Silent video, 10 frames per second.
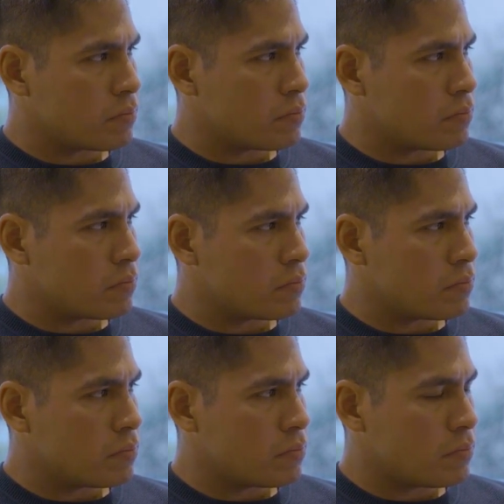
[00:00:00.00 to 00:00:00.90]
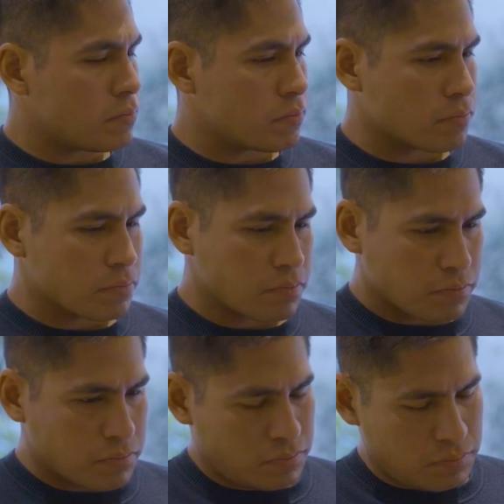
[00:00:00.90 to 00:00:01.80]

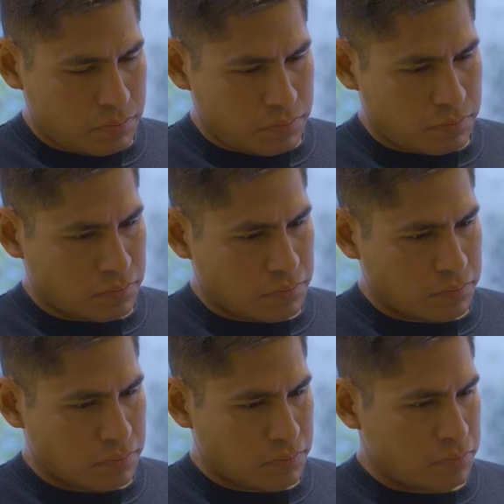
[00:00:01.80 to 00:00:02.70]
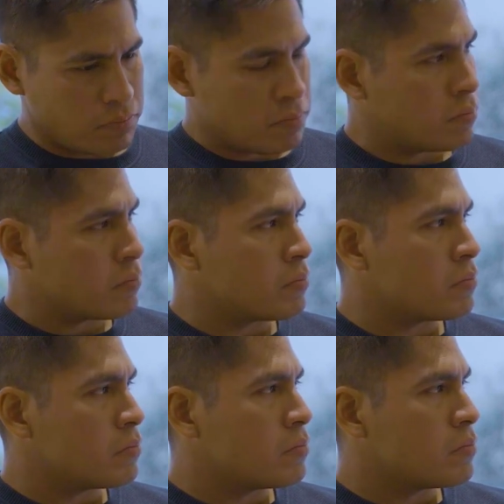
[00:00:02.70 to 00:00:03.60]

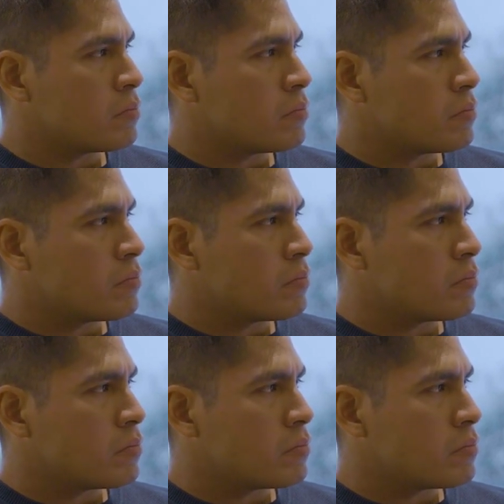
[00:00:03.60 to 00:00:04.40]
(not speaking)